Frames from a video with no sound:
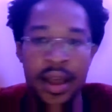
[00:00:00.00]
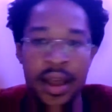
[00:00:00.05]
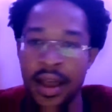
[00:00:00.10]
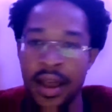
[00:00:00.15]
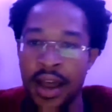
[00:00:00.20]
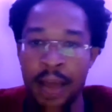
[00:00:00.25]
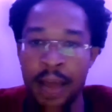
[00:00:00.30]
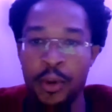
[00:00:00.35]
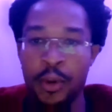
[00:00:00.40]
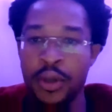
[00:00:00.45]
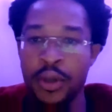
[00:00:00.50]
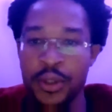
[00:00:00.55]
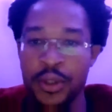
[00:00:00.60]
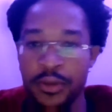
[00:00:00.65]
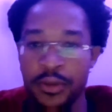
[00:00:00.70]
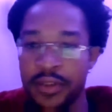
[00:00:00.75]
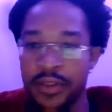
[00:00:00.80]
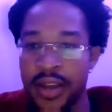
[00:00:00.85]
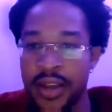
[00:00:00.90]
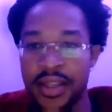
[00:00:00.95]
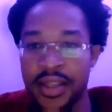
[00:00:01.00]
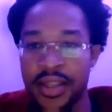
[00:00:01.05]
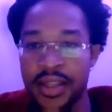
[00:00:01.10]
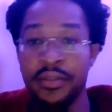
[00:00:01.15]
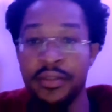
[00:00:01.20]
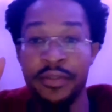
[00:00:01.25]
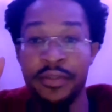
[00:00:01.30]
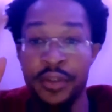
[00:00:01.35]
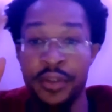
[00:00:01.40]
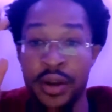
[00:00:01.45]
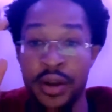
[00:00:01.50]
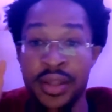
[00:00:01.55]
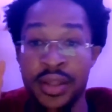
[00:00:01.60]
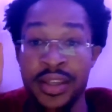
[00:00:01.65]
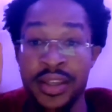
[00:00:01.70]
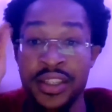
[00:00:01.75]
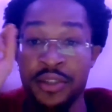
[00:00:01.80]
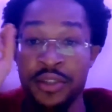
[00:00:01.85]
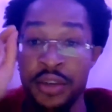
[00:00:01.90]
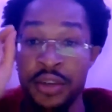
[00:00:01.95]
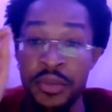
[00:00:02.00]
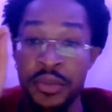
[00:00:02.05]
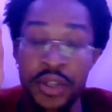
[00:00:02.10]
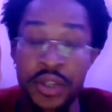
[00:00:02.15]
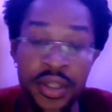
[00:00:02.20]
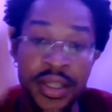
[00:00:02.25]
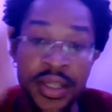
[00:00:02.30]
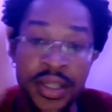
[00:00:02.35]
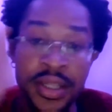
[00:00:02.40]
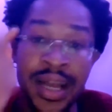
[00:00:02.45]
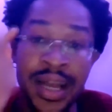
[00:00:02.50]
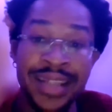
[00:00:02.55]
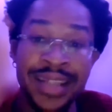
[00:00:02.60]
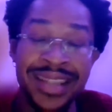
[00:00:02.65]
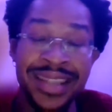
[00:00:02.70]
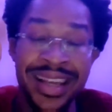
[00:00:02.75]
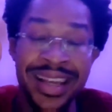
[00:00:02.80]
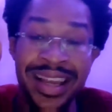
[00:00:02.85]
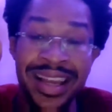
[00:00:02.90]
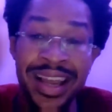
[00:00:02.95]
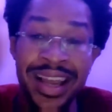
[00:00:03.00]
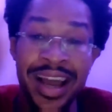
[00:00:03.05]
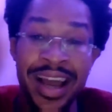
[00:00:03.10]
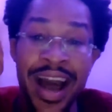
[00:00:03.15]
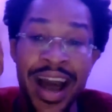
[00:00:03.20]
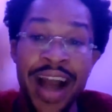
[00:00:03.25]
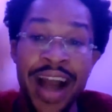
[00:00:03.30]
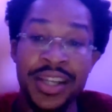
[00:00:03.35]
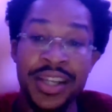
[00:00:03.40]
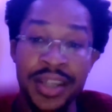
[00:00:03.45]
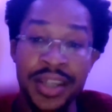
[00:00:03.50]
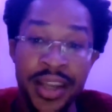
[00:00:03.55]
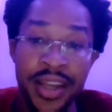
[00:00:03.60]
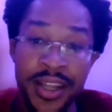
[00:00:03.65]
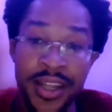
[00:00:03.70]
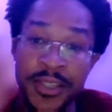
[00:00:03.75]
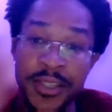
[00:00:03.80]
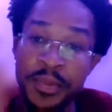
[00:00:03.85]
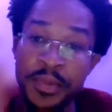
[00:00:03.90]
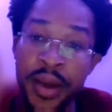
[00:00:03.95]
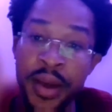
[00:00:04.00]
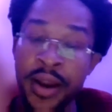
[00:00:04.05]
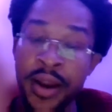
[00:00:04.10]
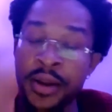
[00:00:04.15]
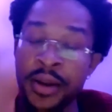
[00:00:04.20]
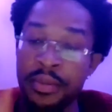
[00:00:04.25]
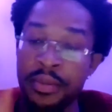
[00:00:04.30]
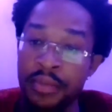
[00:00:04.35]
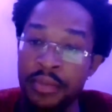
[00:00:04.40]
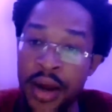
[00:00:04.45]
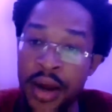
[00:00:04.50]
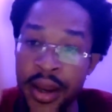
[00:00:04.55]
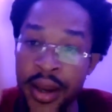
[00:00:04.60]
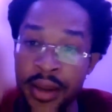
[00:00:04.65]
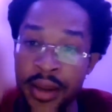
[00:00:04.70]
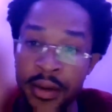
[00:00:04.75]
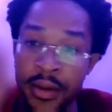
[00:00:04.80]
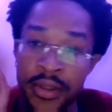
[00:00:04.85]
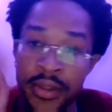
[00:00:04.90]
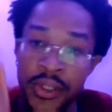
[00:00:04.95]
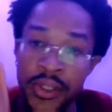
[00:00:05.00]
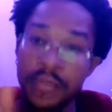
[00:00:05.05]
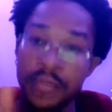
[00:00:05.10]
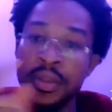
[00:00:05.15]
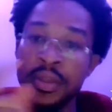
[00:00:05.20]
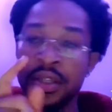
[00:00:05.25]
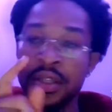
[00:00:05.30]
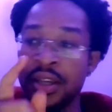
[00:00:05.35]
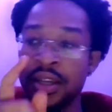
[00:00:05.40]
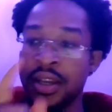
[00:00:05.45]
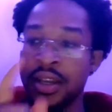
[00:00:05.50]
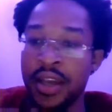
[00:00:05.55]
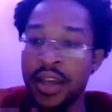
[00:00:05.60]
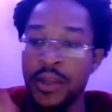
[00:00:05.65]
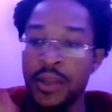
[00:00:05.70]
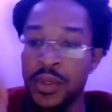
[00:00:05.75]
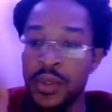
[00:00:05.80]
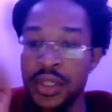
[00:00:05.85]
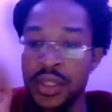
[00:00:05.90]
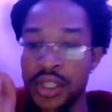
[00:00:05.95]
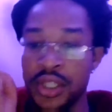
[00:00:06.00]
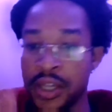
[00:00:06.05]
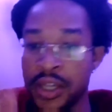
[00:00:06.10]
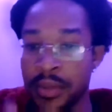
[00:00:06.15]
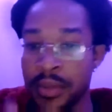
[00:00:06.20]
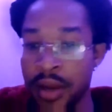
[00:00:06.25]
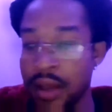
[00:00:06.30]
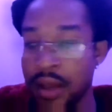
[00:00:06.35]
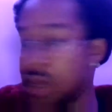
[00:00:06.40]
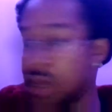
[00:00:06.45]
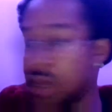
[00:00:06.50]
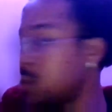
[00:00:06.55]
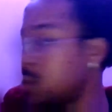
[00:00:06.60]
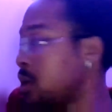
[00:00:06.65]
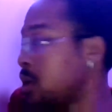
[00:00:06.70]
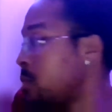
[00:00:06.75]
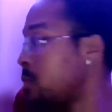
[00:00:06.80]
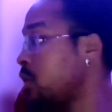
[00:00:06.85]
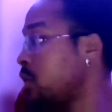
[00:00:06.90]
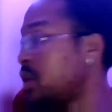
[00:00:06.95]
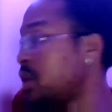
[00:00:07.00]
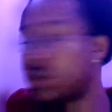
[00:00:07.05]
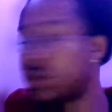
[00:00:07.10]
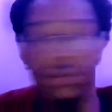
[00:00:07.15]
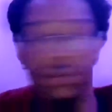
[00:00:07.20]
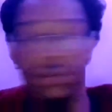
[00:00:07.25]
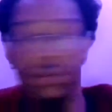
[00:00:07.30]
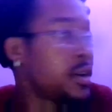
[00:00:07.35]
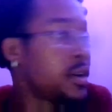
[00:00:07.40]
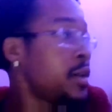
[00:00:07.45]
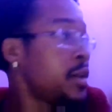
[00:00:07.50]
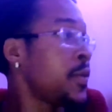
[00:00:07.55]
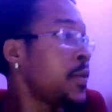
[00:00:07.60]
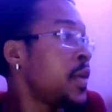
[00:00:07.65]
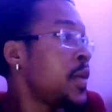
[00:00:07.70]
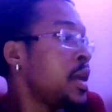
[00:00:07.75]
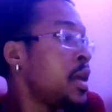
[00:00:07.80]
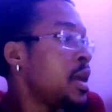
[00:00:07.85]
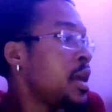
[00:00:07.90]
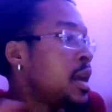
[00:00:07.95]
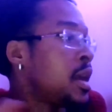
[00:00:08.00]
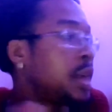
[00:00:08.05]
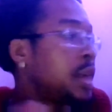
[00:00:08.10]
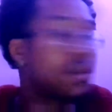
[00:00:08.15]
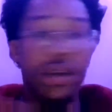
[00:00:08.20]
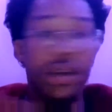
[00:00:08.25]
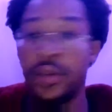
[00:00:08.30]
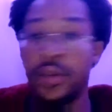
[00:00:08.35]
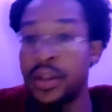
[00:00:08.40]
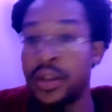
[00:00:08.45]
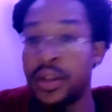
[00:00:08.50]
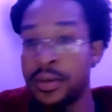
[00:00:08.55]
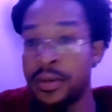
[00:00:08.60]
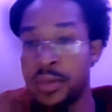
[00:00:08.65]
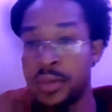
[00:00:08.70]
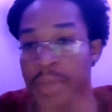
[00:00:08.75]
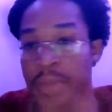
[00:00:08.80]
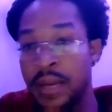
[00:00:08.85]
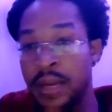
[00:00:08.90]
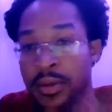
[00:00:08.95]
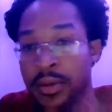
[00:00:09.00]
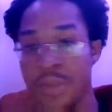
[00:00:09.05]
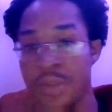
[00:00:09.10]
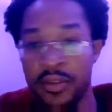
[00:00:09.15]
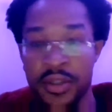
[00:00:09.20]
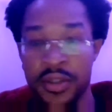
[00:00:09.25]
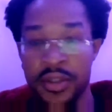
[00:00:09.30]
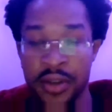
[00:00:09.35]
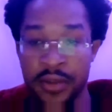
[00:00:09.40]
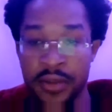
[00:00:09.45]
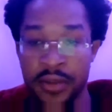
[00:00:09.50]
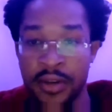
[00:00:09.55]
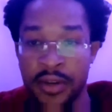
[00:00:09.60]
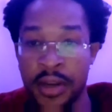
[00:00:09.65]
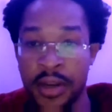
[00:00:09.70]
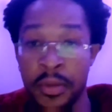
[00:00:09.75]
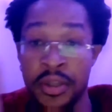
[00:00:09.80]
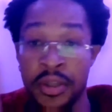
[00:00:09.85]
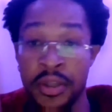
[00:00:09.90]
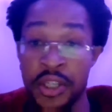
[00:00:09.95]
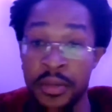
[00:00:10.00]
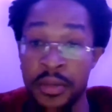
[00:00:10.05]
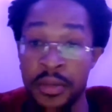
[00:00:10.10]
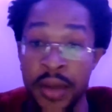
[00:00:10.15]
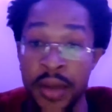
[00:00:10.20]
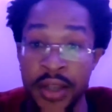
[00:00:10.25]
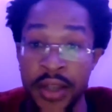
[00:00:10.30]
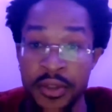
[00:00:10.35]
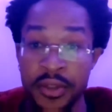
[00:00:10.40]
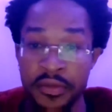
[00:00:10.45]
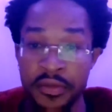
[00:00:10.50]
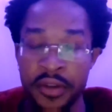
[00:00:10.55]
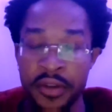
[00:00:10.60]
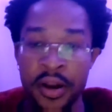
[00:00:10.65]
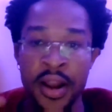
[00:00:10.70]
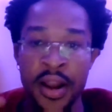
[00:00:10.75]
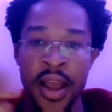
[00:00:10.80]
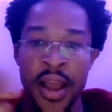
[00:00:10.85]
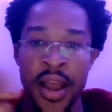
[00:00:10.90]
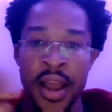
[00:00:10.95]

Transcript: I'm going so fast that I even forgot the scriptures that actually inspired my sermon today. It was in Jeremiah. That's what I'm reading so far. I'm trying to read the Bible cover to cover, and I'm on Jeremiah so far.